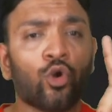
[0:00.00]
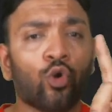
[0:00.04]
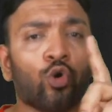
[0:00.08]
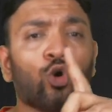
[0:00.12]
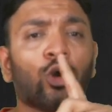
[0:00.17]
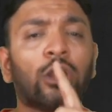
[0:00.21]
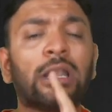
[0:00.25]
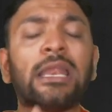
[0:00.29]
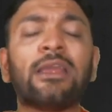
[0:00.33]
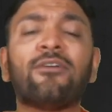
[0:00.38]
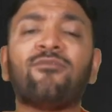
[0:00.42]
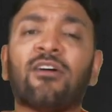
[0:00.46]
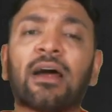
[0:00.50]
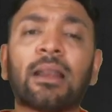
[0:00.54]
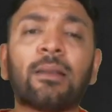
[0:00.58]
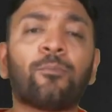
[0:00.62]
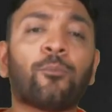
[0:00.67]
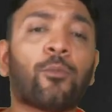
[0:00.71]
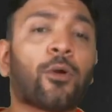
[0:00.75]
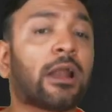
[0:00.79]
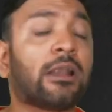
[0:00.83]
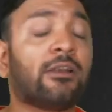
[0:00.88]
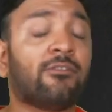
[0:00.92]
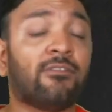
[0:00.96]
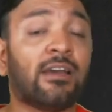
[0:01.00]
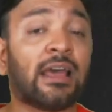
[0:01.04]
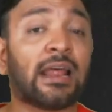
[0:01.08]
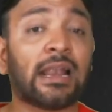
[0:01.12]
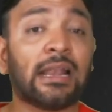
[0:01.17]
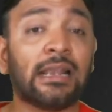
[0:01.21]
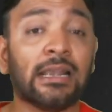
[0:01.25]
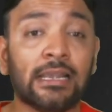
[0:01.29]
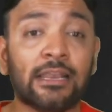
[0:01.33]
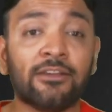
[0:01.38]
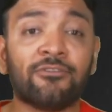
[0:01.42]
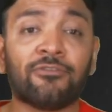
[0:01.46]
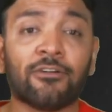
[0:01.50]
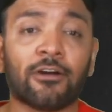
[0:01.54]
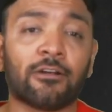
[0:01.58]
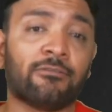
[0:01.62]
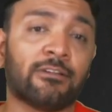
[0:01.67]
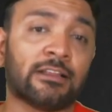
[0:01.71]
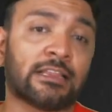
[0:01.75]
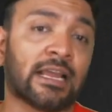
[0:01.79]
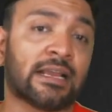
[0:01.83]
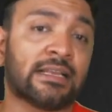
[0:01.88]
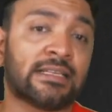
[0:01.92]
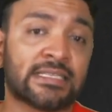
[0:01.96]
Only one point where I differ
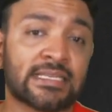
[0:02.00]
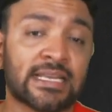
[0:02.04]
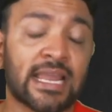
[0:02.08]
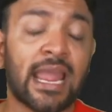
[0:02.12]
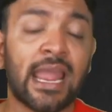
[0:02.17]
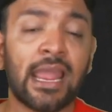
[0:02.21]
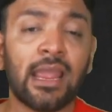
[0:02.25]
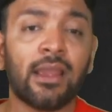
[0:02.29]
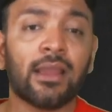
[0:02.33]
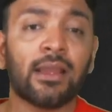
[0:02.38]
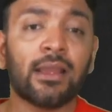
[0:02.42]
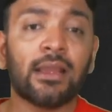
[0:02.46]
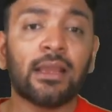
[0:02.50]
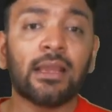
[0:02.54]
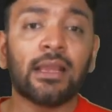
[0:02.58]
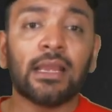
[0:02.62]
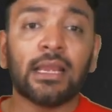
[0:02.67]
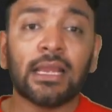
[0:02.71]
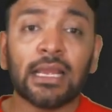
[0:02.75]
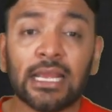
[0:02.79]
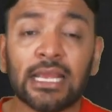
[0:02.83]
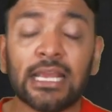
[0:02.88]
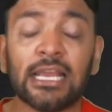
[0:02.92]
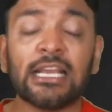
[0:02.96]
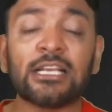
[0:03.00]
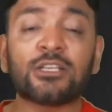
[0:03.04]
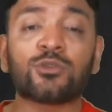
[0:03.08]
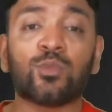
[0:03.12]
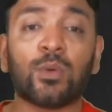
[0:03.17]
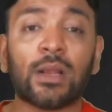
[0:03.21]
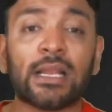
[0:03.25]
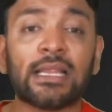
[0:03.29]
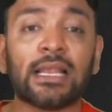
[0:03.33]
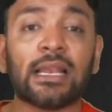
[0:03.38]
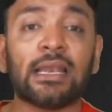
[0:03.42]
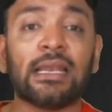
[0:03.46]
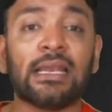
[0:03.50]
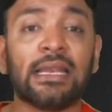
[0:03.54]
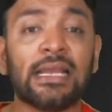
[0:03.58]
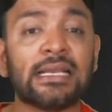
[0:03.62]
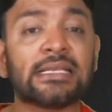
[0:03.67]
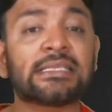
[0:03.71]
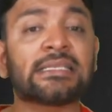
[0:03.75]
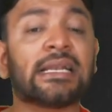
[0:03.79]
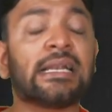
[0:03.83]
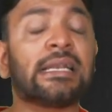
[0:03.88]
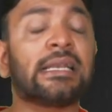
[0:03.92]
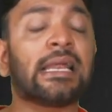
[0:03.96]
with ICAI is when the
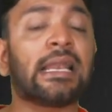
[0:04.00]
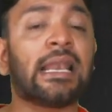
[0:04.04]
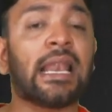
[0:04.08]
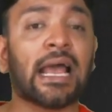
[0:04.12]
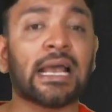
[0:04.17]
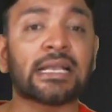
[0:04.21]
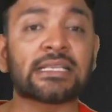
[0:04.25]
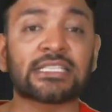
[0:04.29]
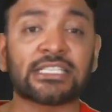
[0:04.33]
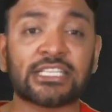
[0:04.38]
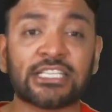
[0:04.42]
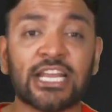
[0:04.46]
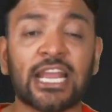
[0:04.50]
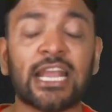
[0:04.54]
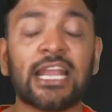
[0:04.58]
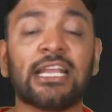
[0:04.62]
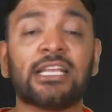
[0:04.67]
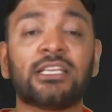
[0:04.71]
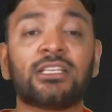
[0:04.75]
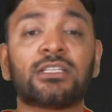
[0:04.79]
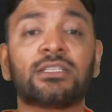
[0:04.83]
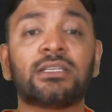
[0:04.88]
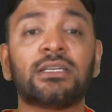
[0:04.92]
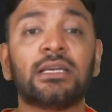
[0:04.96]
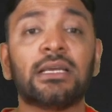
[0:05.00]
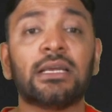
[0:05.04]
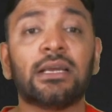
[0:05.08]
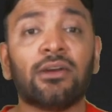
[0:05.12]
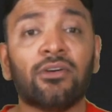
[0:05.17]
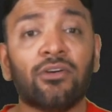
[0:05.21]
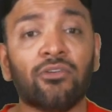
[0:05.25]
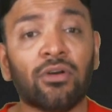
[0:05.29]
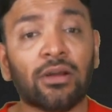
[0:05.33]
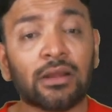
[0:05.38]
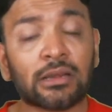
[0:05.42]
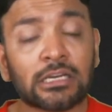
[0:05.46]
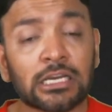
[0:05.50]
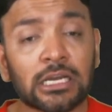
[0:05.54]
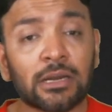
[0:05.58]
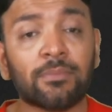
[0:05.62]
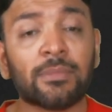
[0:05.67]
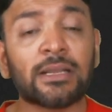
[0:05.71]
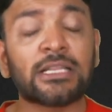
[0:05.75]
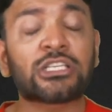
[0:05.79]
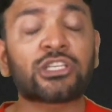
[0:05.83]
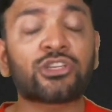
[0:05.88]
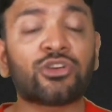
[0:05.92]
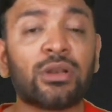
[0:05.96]
lease rental has changed
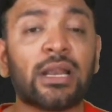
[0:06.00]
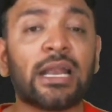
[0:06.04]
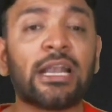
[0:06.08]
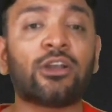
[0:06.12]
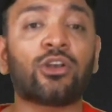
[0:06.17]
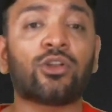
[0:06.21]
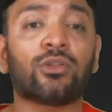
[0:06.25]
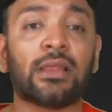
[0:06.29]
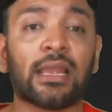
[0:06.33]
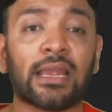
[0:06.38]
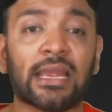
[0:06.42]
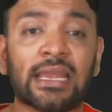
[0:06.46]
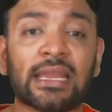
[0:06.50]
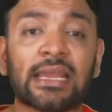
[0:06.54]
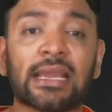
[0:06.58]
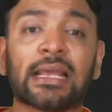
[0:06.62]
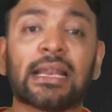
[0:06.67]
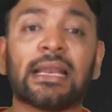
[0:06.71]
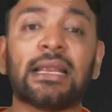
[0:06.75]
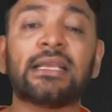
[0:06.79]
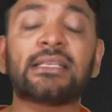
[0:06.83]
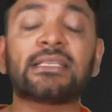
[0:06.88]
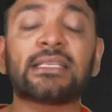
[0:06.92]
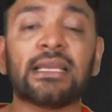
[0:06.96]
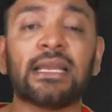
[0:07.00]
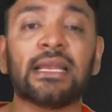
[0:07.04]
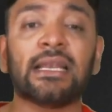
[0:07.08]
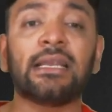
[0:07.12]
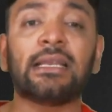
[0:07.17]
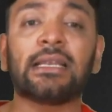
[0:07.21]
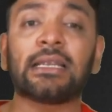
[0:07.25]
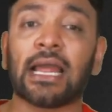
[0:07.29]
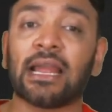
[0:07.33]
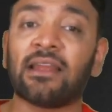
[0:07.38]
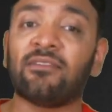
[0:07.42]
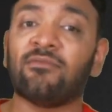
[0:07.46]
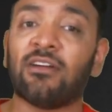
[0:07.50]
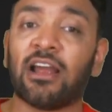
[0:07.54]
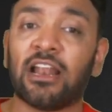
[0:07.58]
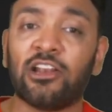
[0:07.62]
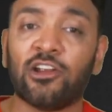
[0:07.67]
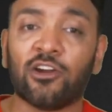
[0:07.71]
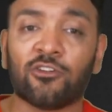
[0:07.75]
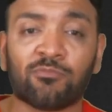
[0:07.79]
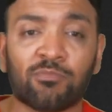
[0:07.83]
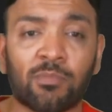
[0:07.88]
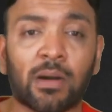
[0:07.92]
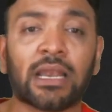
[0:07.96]
commensurate to the increase in time
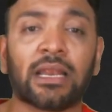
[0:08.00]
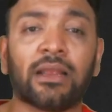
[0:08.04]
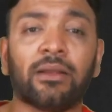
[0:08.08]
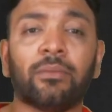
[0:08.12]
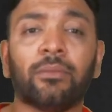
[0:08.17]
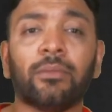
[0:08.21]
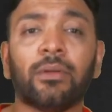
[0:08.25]
value of money.